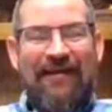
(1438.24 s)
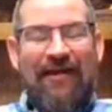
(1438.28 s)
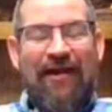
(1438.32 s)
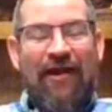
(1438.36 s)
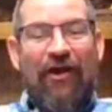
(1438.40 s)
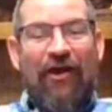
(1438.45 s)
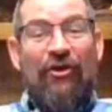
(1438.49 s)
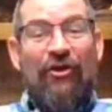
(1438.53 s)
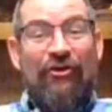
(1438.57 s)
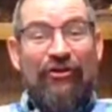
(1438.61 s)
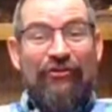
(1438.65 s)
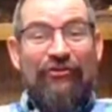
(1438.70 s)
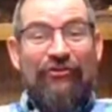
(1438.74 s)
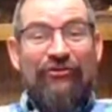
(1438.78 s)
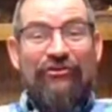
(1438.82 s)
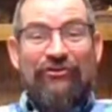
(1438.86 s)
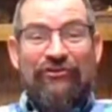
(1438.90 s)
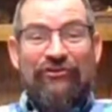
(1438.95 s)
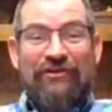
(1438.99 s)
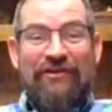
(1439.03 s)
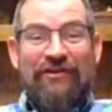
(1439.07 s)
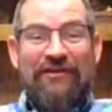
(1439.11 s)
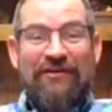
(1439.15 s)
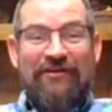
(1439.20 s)
Oh, you
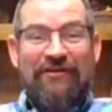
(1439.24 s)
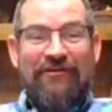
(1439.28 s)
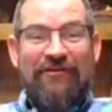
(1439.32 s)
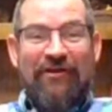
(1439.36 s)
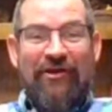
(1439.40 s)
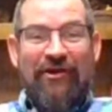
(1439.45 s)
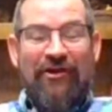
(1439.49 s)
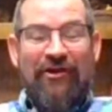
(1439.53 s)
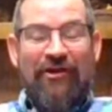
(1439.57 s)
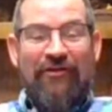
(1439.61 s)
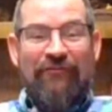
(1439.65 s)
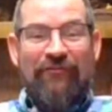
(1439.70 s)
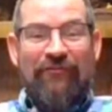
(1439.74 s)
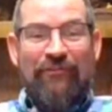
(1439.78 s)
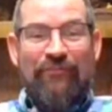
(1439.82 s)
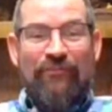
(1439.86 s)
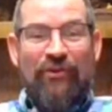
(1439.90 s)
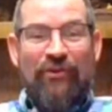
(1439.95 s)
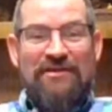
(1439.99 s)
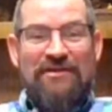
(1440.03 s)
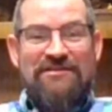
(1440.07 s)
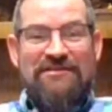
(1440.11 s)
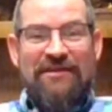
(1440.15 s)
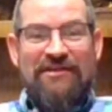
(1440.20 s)
can from
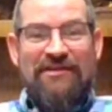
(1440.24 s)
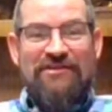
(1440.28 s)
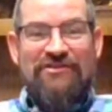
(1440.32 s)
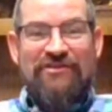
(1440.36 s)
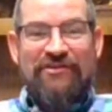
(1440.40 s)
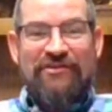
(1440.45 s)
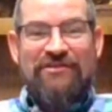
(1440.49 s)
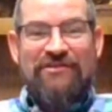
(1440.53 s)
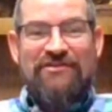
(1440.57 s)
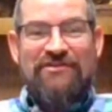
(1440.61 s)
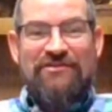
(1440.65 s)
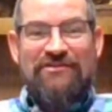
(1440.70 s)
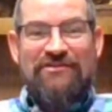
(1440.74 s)
Los Angeles